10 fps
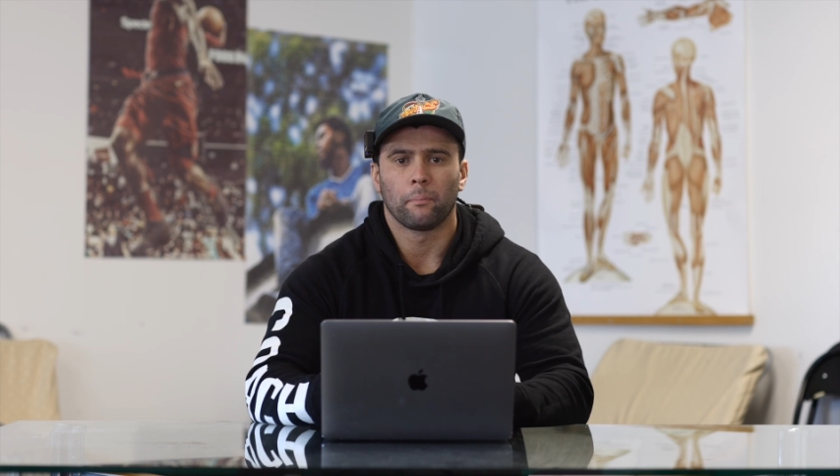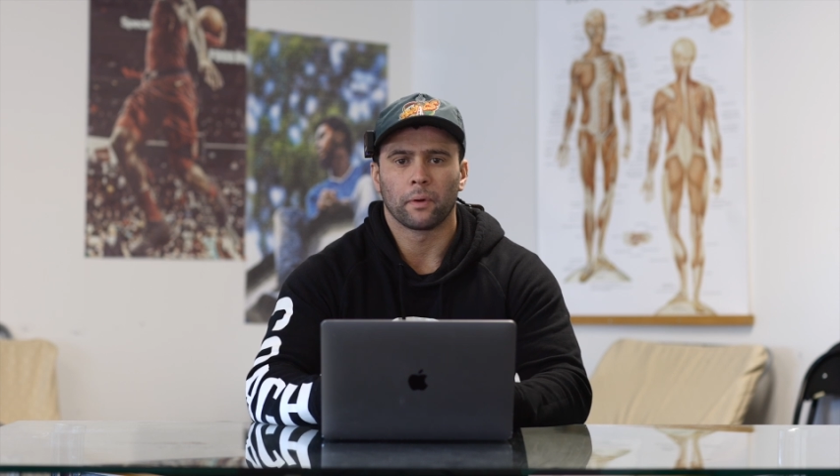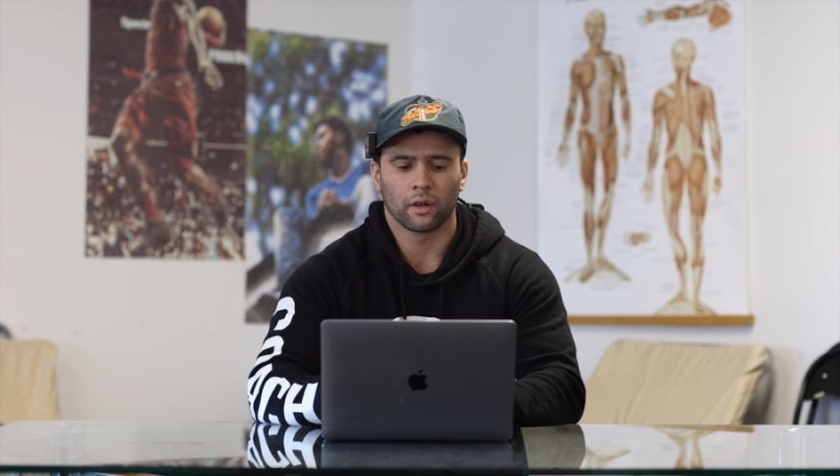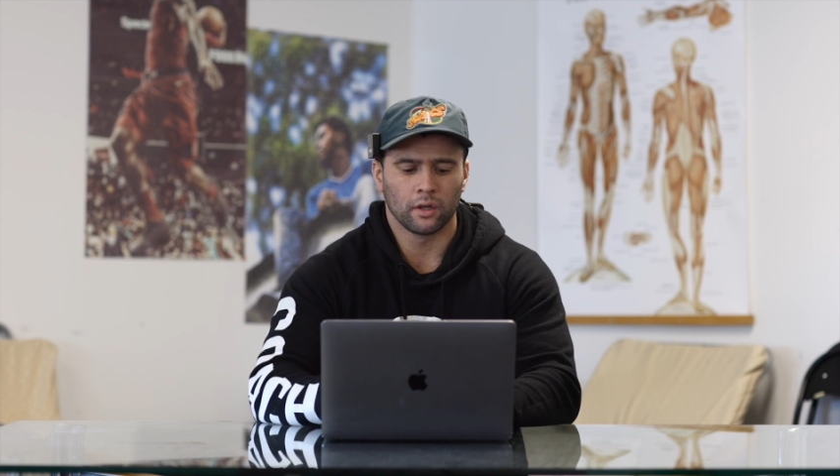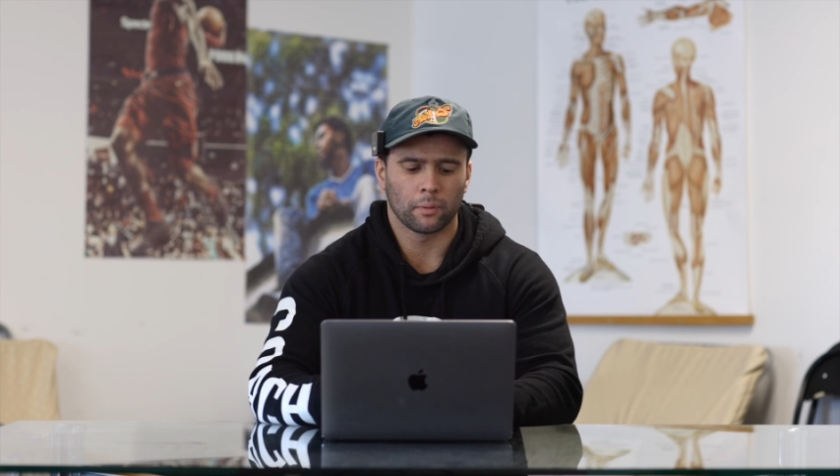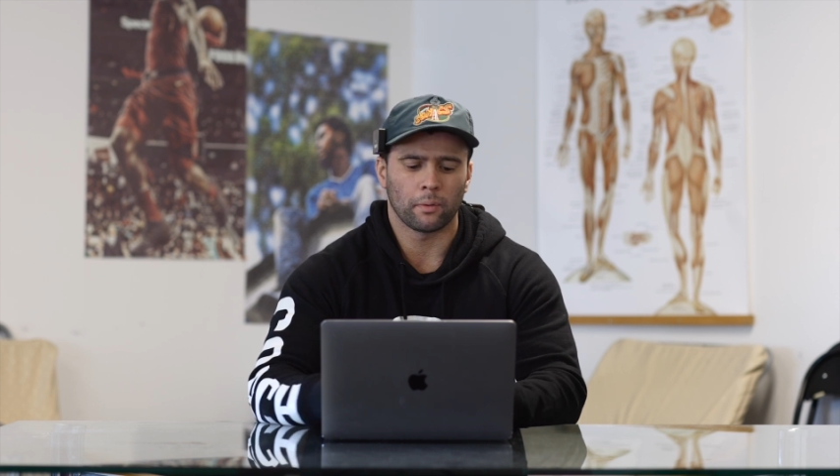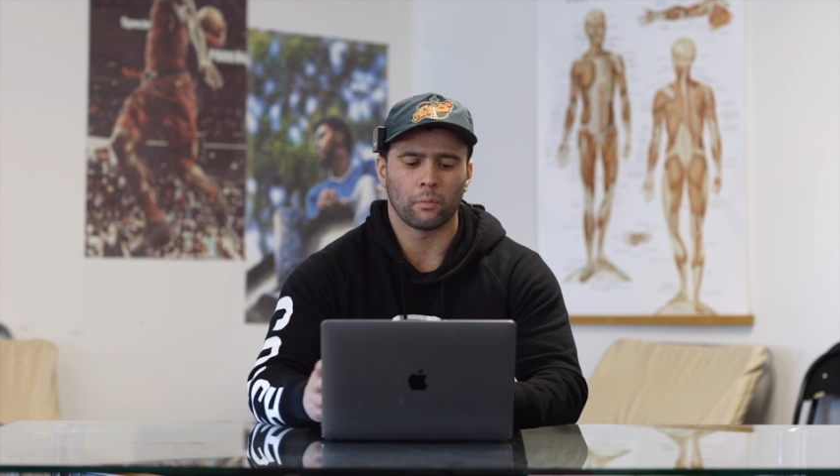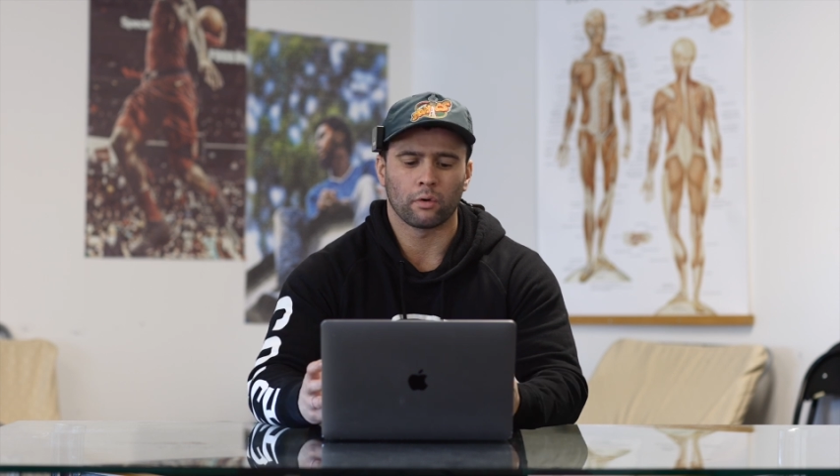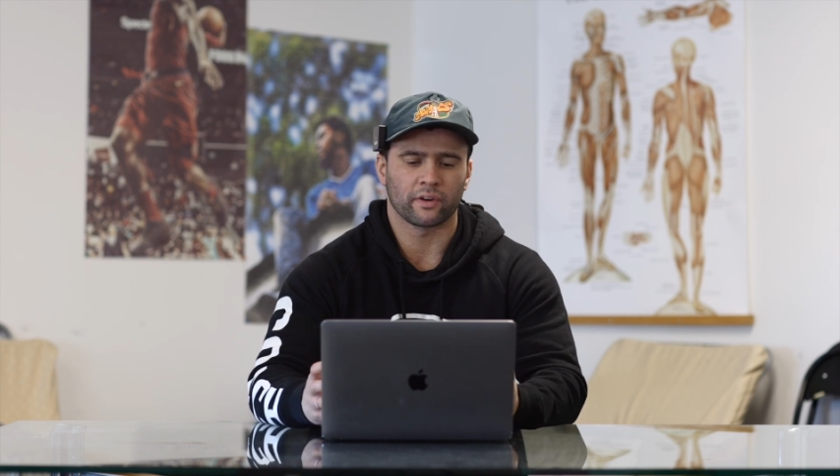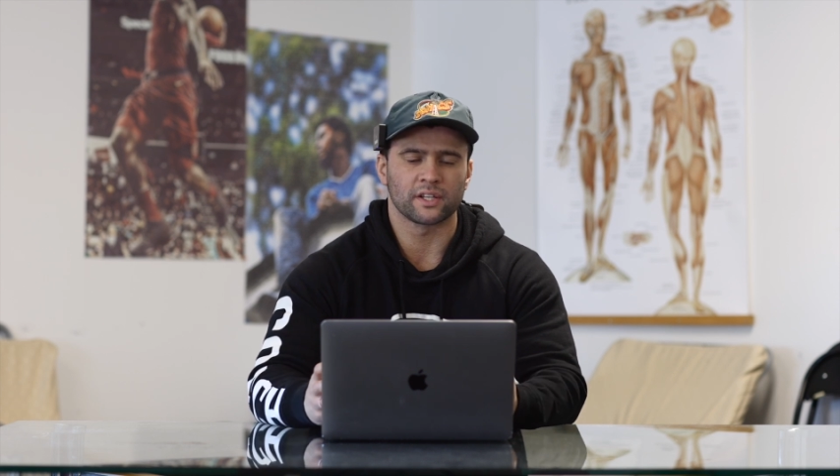but a little bit
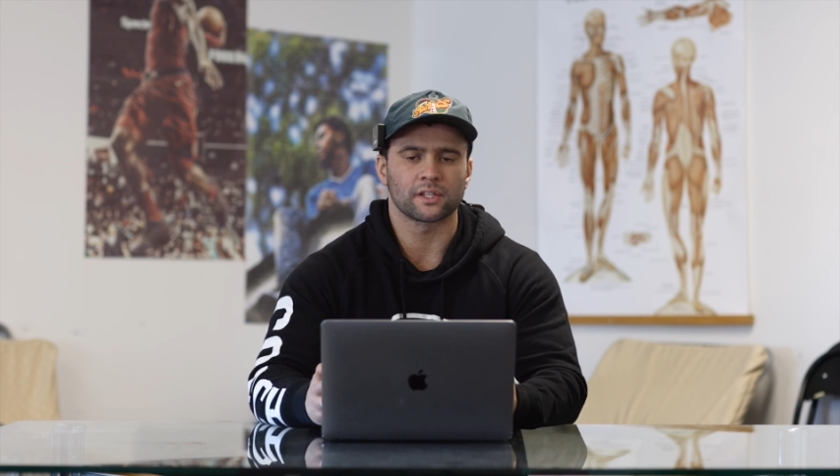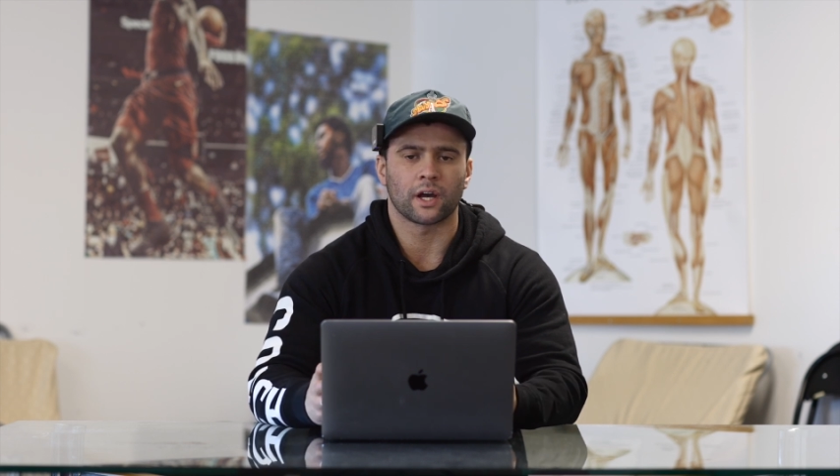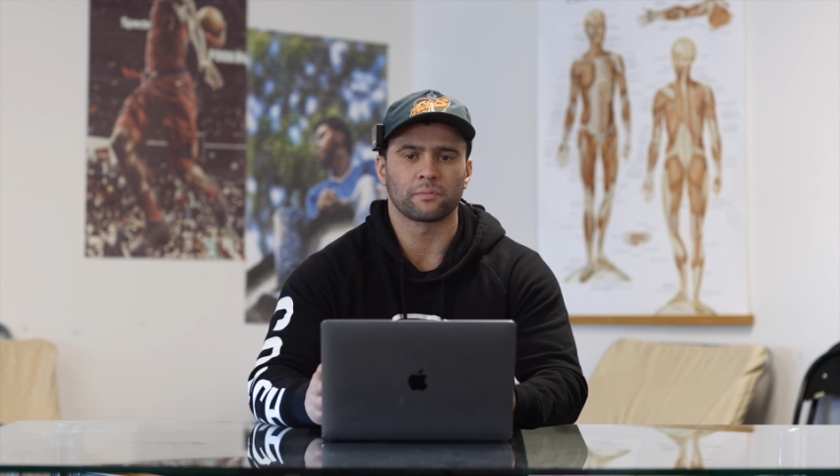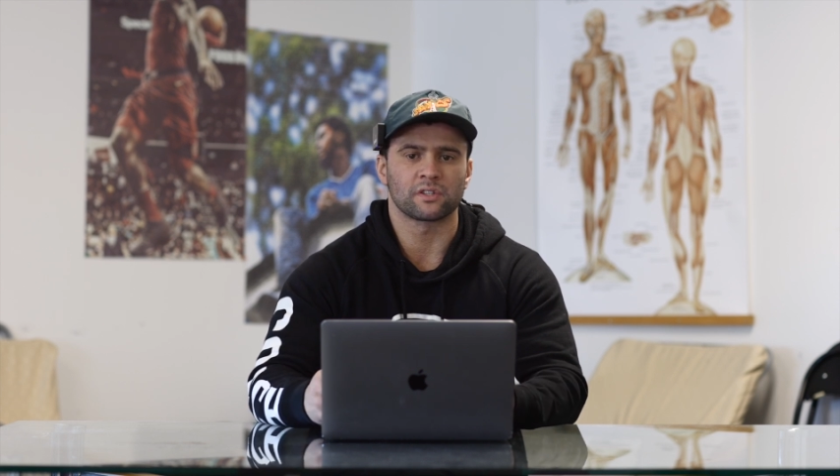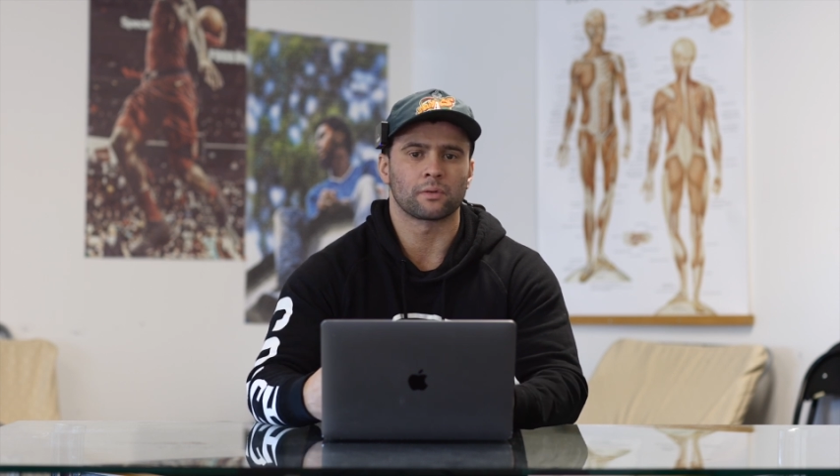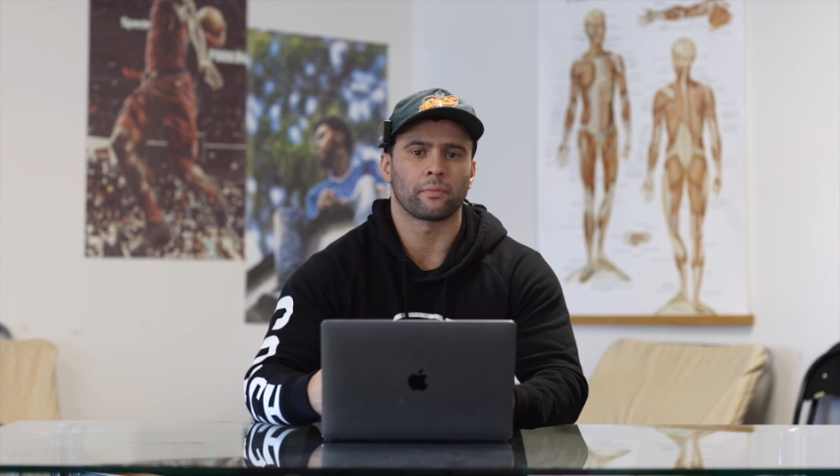more rest time just